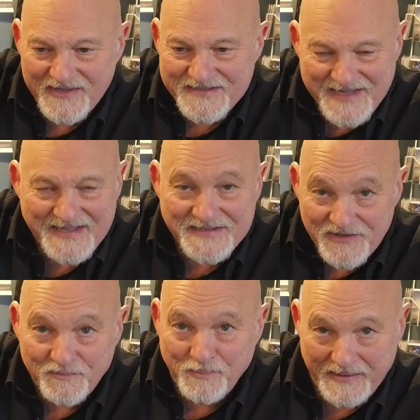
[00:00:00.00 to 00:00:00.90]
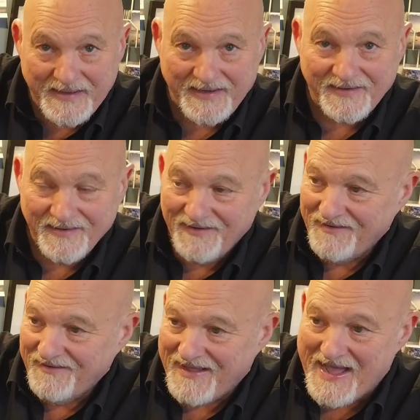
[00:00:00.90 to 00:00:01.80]
sense of being
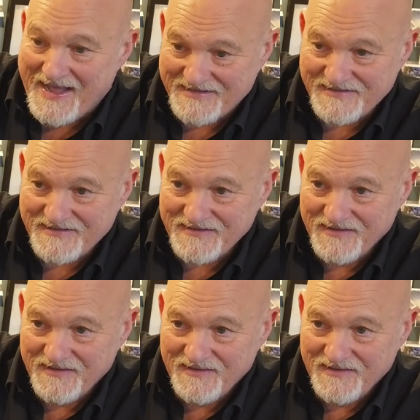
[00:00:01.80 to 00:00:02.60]
as